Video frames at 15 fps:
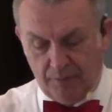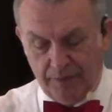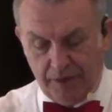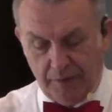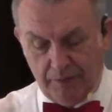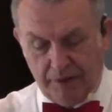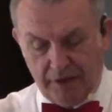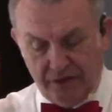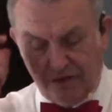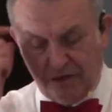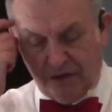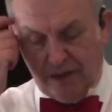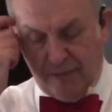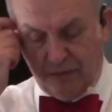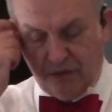from the
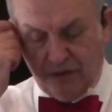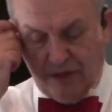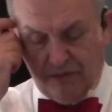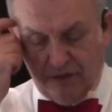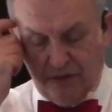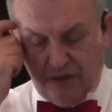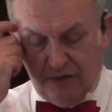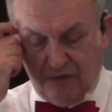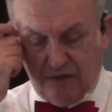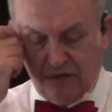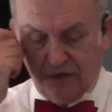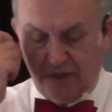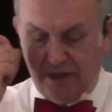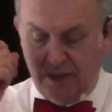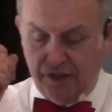abyss, chapter 17 and
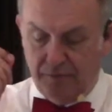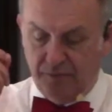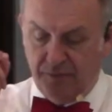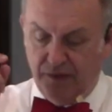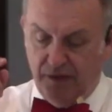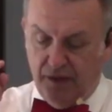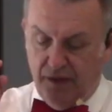verse 8.